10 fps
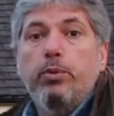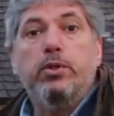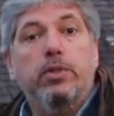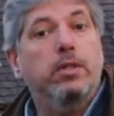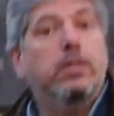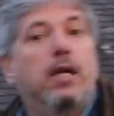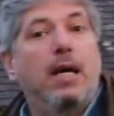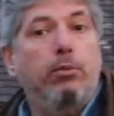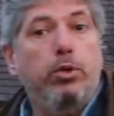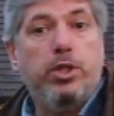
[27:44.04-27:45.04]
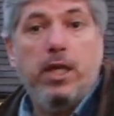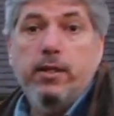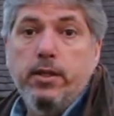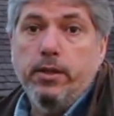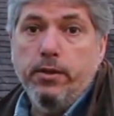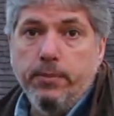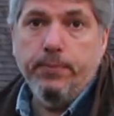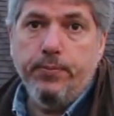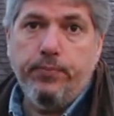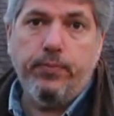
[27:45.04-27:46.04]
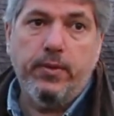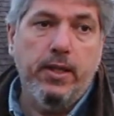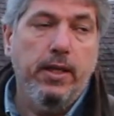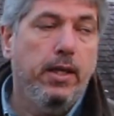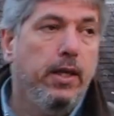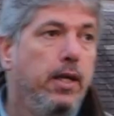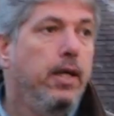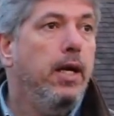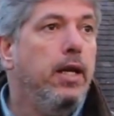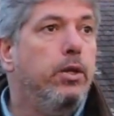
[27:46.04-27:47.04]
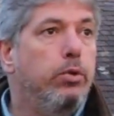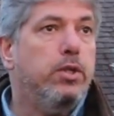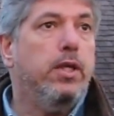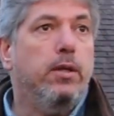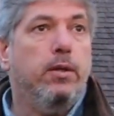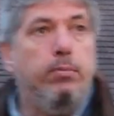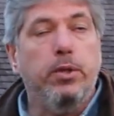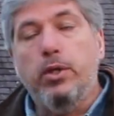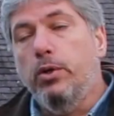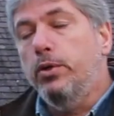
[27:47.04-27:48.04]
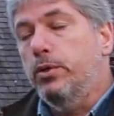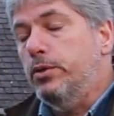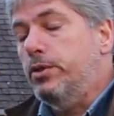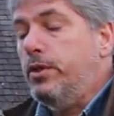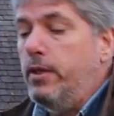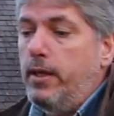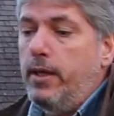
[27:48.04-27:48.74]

was Tam O Shanter. And he wrote it because